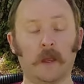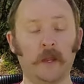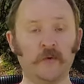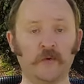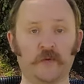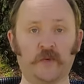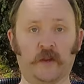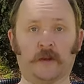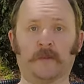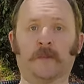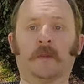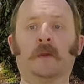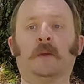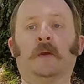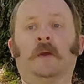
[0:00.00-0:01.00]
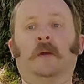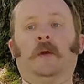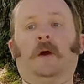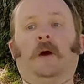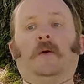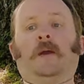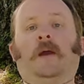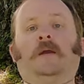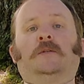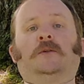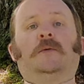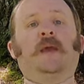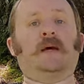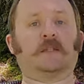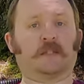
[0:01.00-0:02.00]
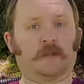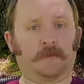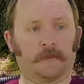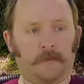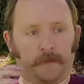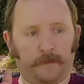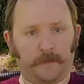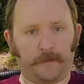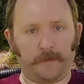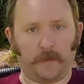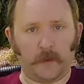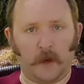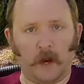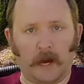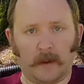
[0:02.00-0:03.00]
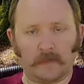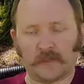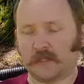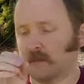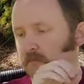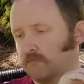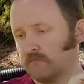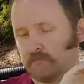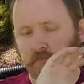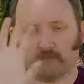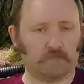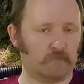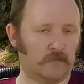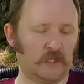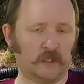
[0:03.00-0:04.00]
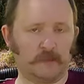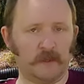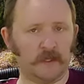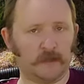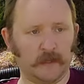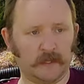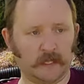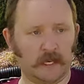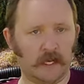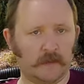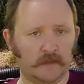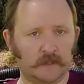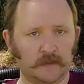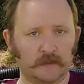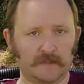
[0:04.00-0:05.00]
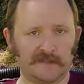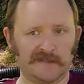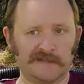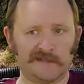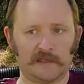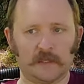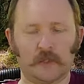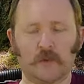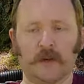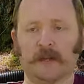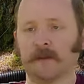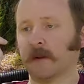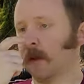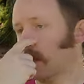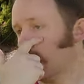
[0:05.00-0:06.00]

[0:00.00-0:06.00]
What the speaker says: Interesting. Okay, so yes, hops. This beer's about the hops. Great.